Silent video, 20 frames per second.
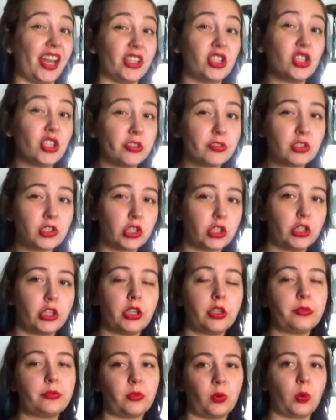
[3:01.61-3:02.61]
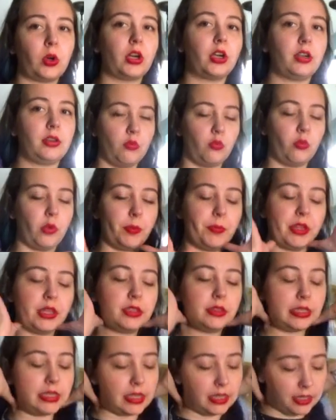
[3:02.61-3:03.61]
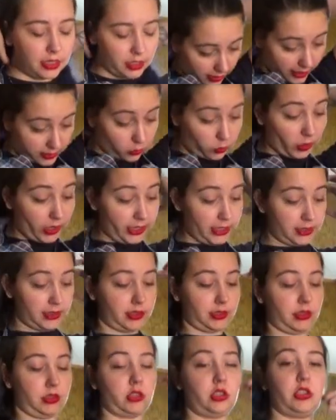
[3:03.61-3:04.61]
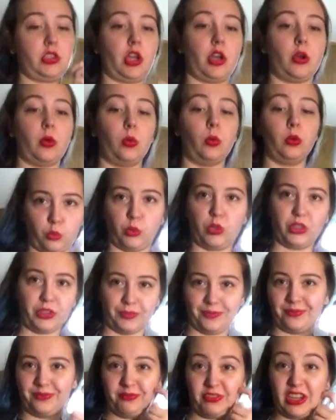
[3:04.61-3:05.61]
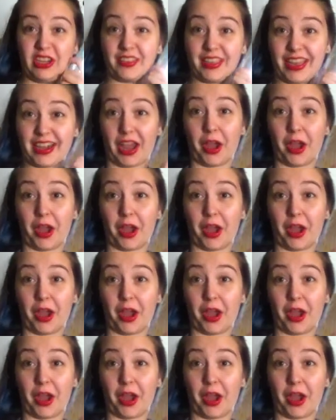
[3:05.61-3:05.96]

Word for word: touch of sugar for whipping the egg whites, so we'll figure that